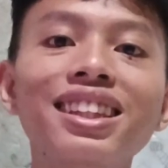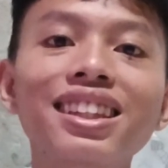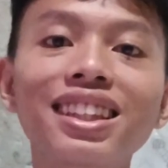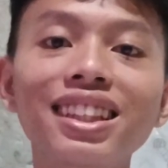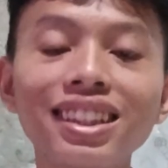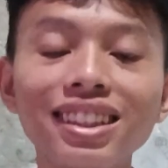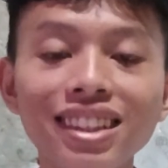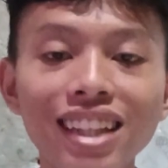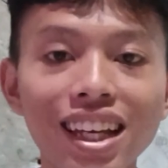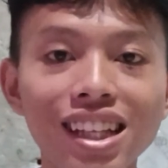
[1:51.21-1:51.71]

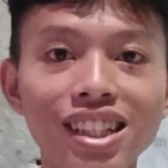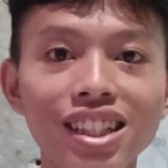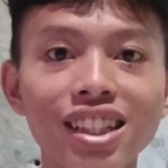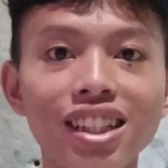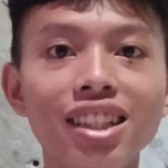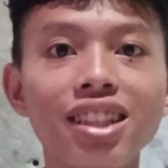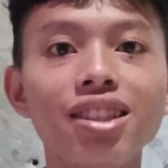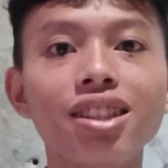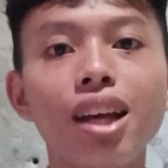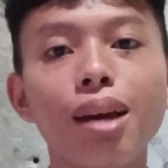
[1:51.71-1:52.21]
This
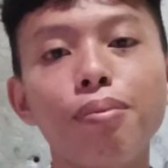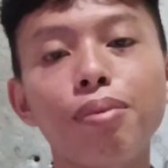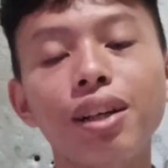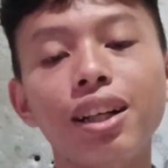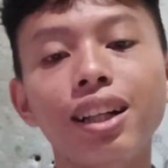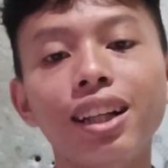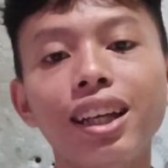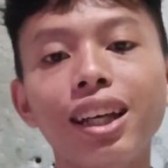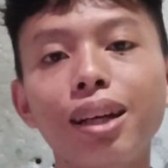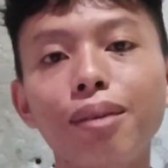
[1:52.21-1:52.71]
section
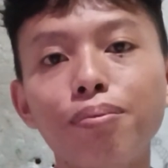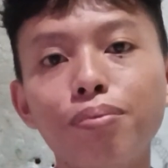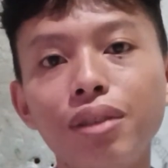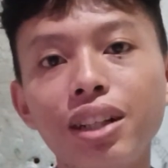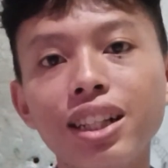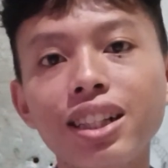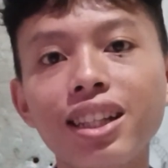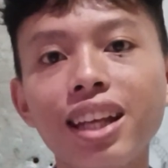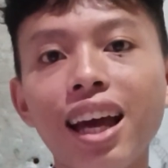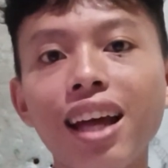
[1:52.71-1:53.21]
typically
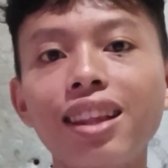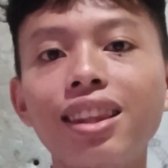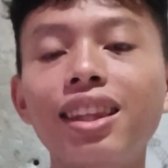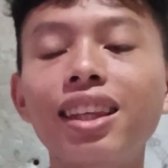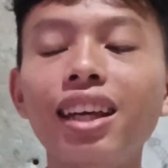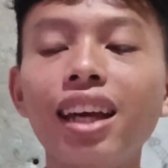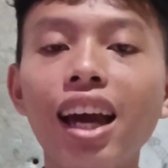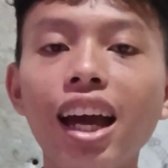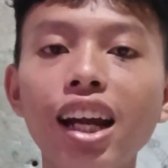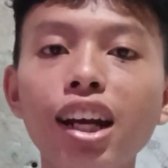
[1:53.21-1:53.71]
appears at
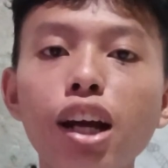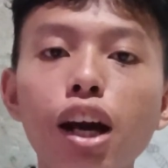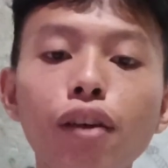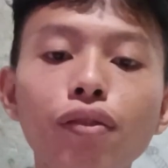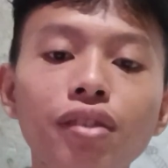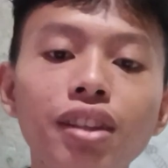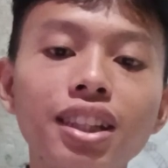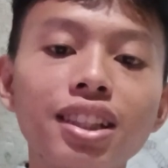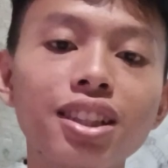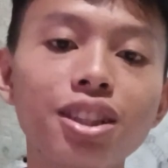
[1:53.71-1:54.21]
the end
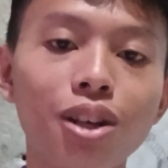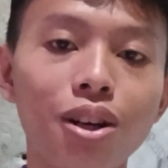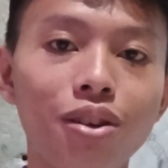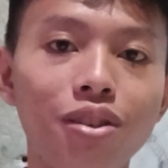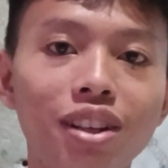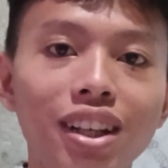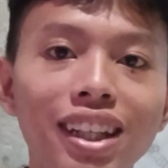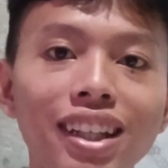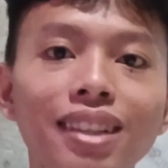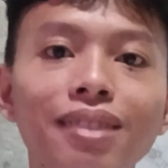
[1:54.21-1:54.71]
of the
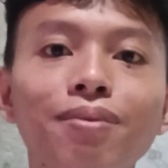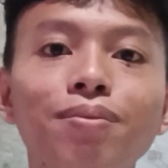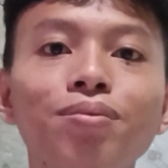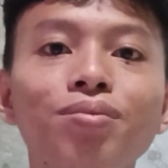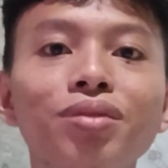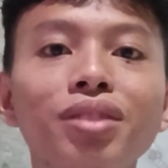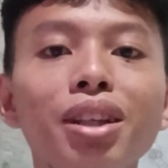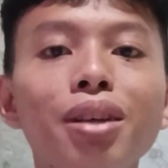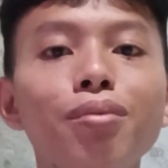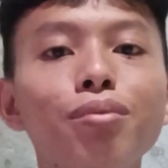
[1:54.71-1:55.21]
story,
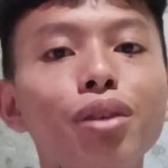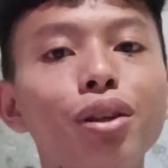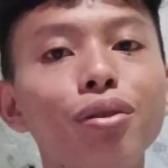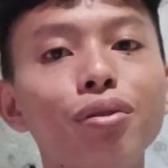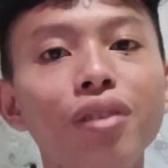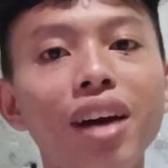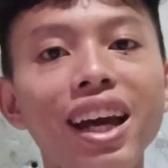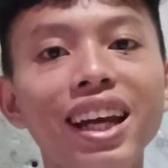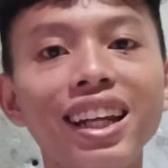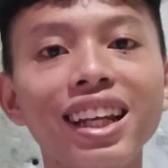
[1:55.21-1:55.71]

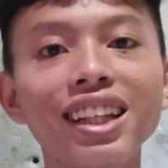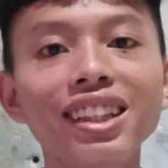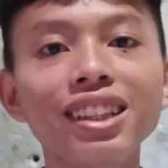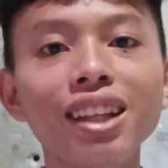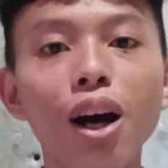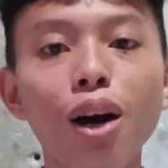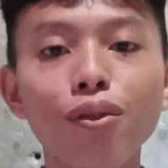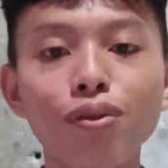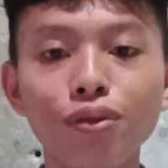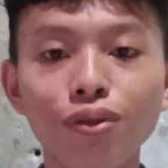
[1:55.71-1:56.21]

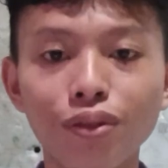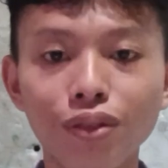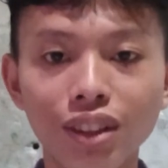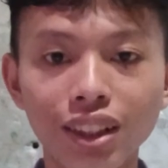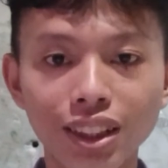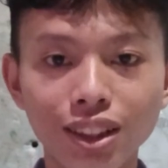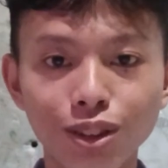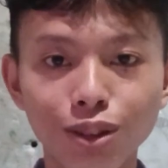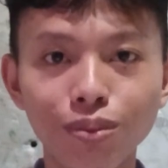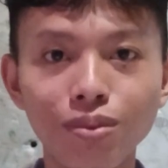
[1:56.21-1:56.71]
providing
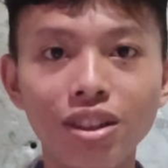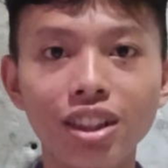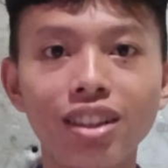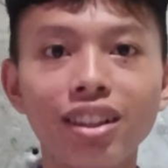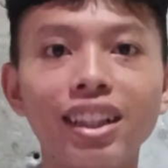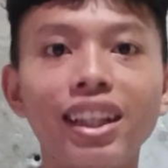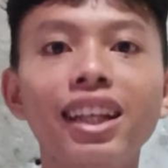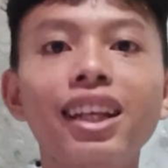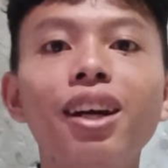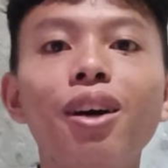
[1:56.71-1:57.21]
a
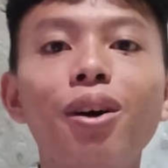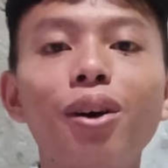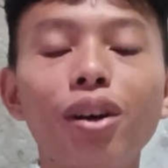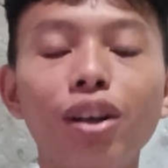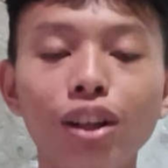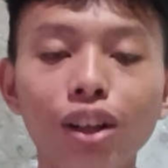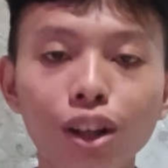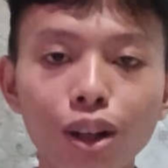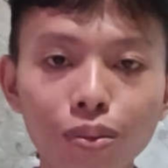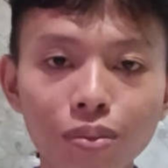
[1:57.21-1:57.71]
summary
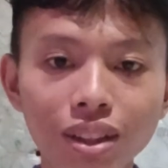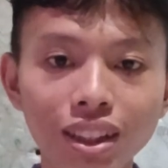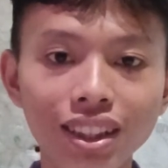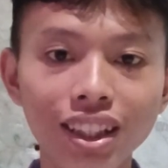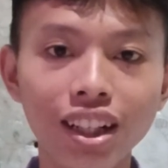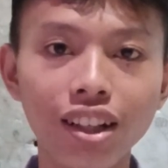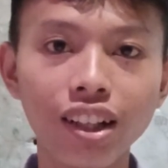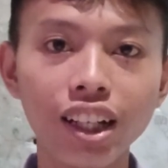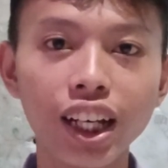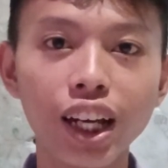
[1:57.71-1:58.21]
or
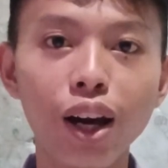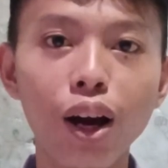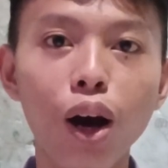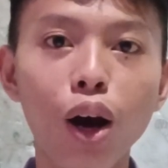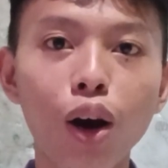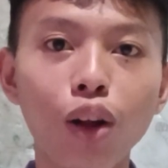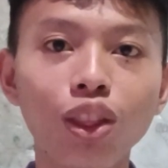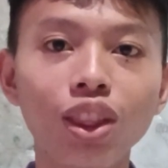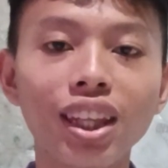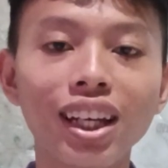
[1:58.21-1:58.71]
commentary
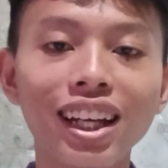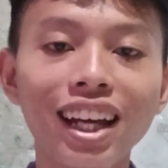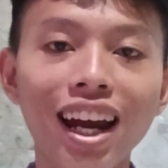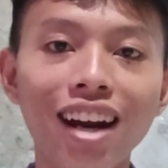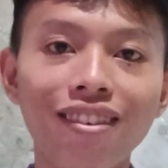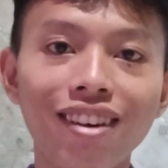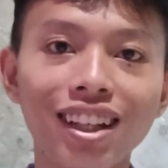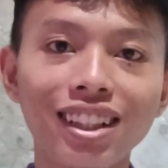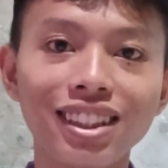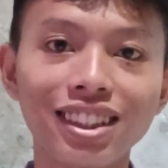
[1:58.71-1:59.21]
on the
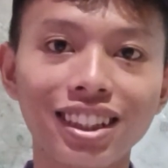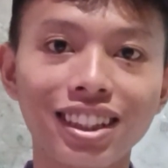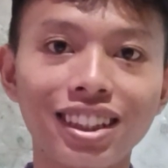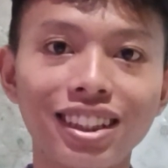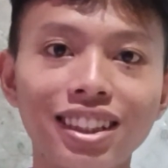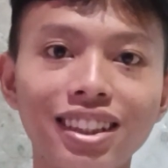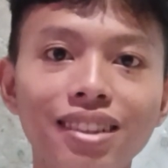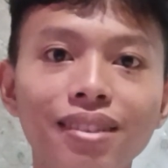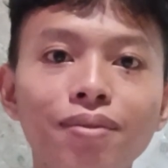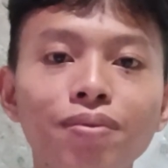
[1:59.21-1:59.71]

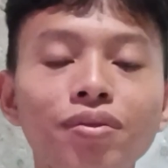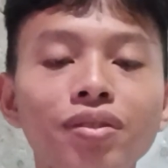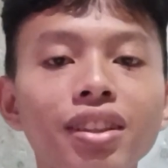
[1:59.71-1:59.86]
characters,